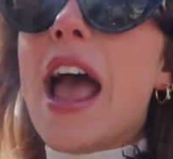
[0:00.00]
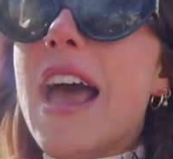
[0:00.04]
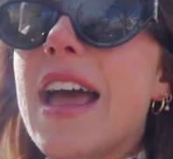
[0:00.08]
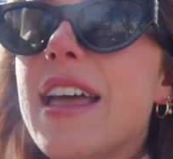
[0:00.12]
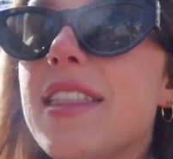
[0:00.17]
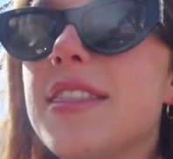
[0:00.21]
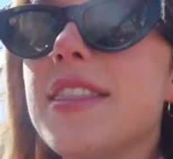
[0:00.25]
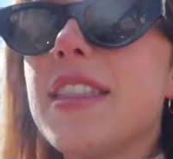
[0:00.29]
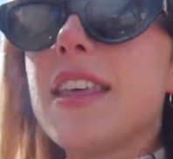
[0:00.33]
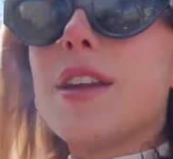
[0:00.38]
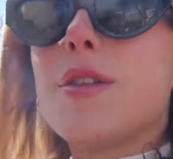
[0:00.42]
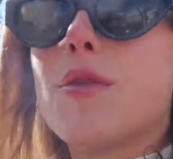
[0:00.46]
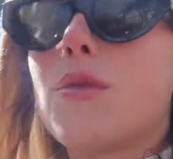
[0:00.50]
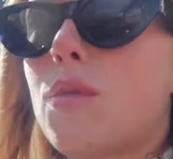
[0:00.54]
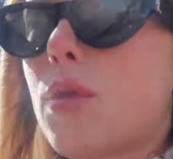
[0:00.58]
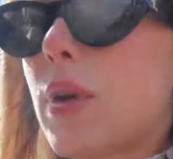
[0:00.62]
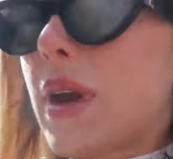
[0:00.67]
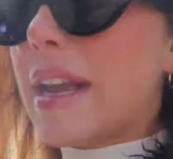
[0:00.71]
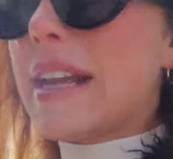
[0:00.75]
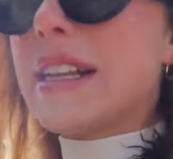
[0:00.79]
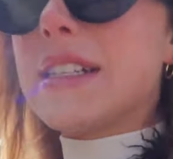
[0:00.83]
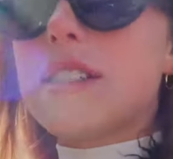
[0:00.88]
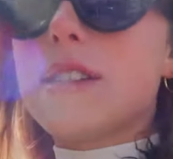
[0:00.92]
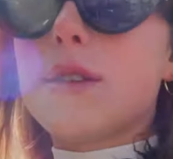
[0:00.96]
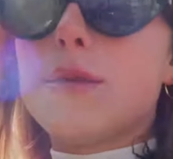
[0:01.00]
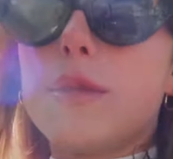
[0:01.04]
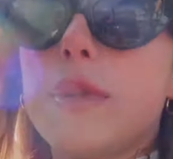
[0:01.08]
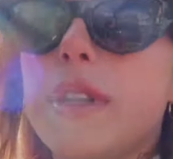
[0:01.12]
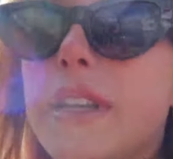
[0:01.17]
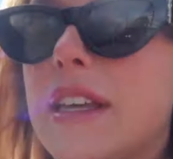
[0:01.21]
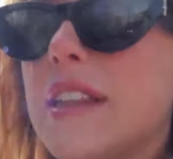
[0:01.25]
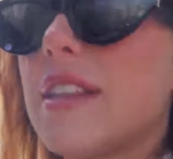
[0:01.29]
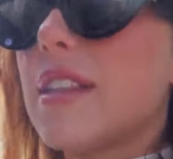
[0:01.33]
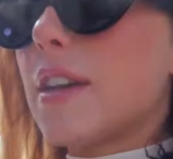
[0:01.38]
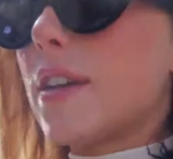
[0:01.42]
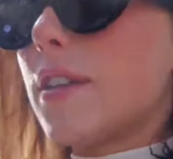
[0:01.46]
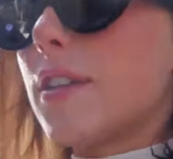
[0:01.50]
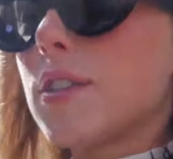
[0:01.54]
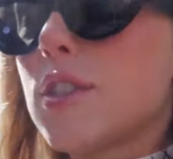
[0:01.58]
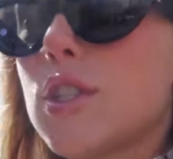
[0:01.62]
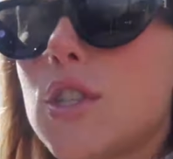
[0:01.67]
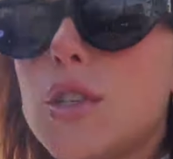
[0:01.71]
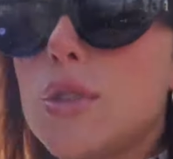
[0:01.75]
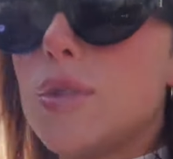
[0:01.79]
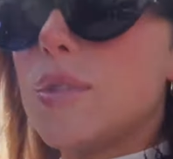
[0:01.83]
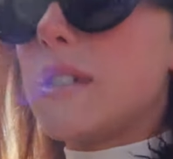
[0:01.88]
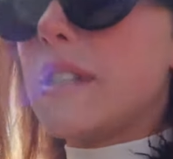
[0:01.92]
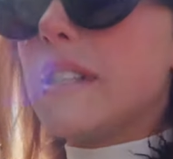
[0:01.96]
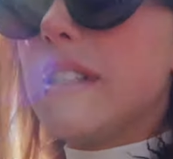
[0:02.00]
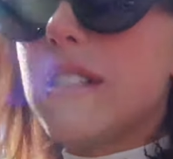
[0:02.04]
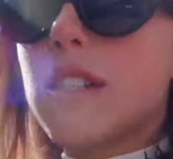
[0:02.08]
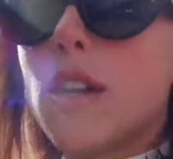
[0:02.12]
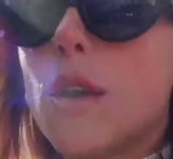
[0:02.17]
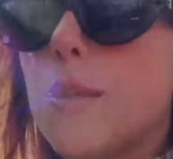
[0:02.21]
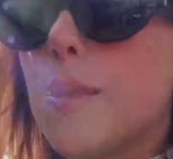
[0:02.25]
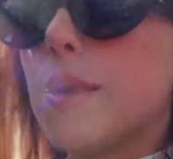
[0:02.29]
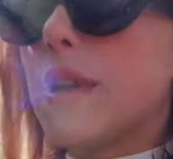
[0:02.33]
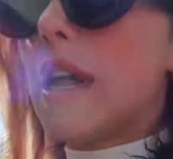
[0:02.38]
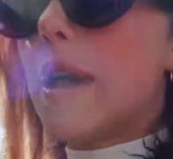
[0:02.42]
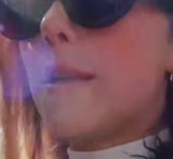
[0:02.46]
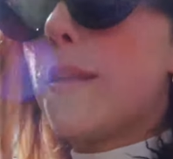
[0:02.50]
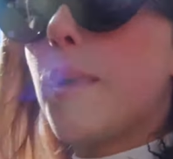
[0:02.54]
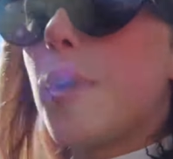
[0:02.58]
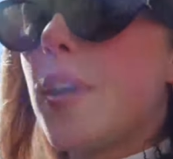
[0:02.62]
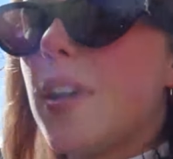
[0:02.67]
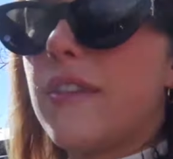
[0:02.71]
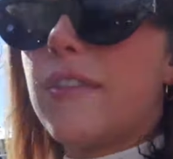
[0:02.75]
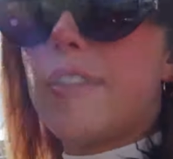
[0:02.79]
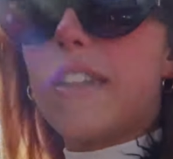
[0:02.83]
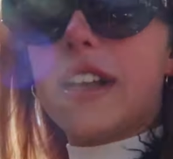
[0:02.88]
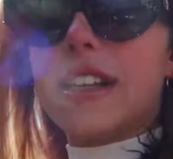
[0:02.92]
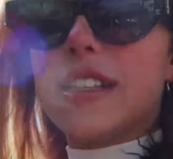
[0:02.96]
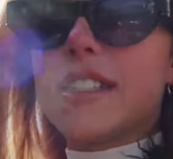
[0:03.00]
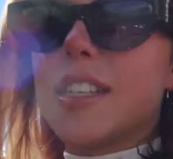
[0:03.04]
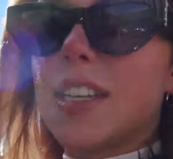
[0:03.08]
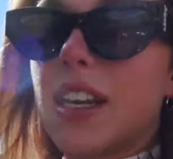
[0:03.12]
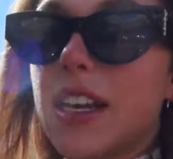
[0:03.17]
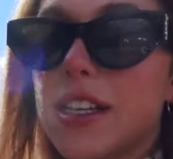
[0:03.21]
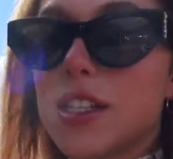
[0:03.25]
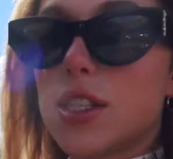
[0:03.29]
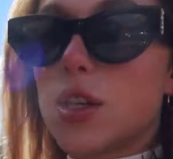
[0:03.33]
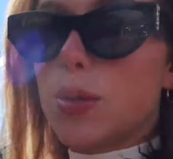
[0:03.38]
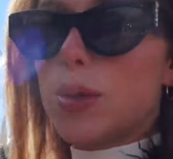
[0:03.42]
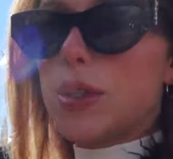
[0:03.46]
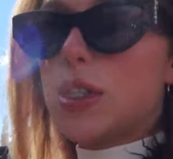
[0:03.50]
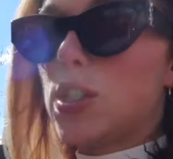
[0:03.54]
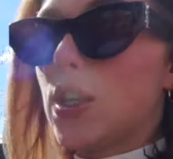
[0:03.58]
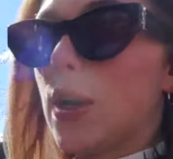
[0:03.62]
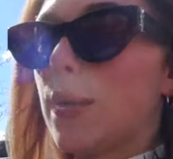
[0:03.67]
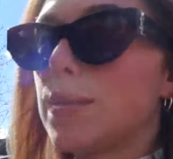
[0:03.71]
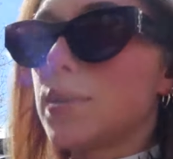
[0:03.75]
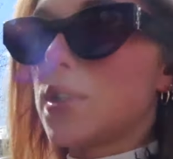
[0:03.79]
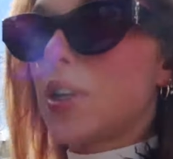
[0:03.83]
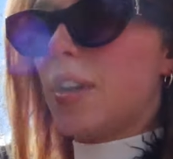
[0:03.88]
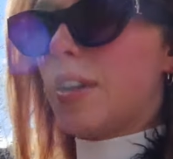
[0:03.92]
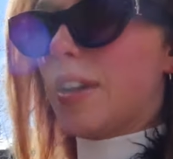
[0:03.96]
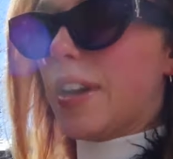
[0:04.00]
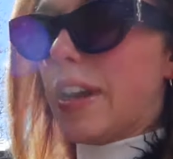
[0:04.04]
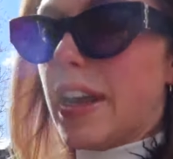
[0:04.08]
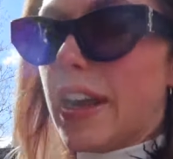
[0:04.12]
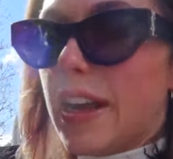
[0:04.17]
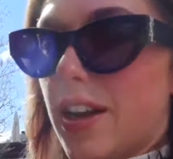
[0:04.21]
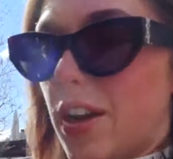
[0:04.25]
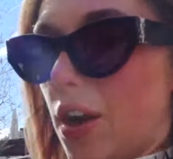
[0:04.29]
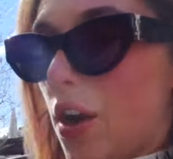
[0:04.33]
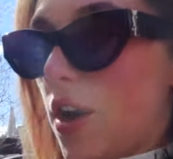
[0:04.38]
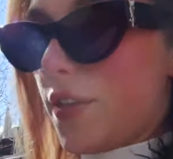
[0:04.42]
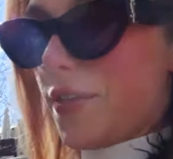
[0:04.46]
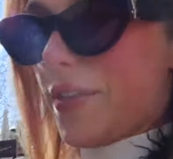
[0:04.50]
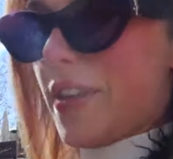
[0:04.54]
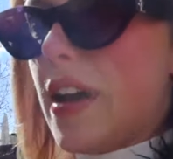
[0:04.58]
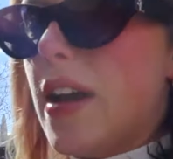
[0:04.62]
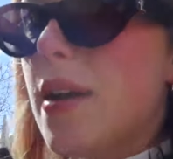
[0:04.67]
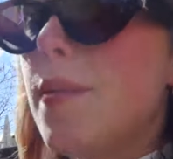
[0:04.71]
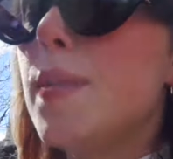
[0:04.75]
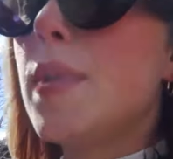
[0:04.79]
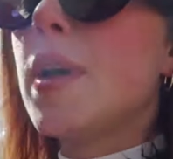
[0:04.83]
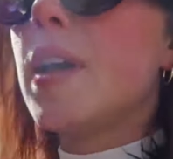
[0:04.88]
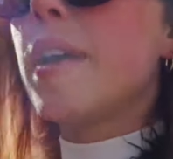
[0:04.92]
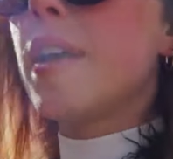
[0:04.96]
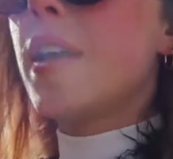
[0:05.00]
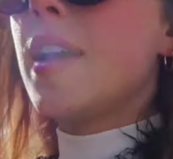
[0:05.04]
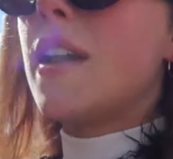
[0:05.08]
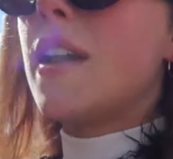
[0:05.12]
And then randomly there were two seats opened up on a flight today, so we jumped on it and got them.